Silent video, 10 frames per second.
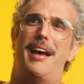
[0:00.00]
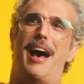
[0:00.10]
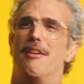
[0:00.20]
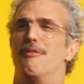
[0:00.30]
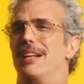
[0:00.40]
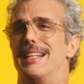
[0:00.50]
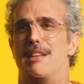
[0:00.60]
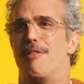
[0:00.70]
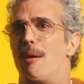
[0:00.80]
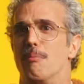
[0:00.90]
I don't feel as
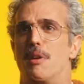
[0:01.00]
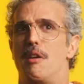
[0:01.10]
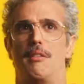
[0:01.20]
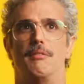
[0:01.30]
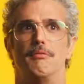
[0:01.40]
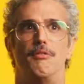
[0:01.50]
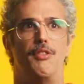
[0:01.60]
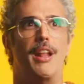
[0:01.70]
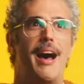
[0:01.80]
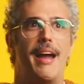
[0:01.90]
if I'm
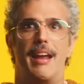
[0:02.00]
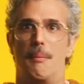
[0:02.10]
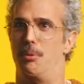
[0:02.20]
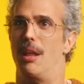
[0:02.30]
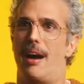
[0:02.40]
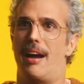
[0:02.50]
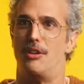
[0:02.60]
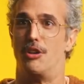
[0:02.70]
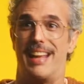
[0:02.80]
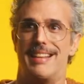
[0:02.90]
flying blind
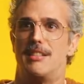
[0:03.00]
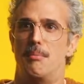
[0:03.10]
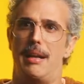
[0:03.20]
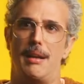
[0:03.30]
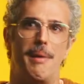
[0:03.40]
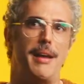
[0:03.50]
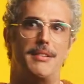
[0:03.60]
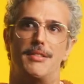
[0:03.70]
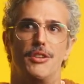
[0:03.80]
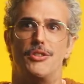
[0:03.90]
or guesstimating my
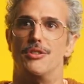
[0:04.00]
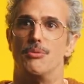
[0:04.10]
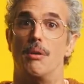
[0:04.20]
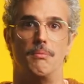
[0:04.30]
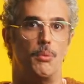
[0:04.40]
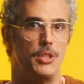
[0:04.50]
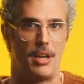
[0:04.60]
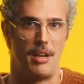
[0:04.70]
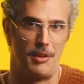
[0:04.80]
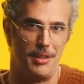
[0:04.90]
decisions, which
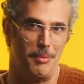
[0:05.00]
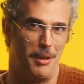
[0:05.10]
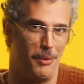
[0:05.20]
I never did, by the